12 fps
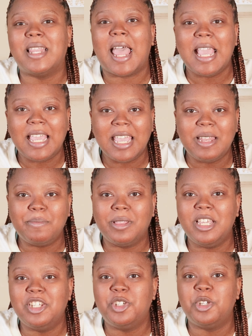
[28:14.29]
like it,
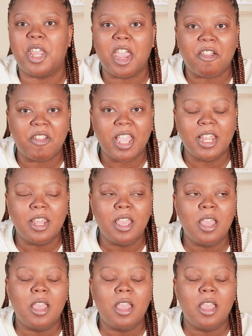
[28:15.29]
please share it.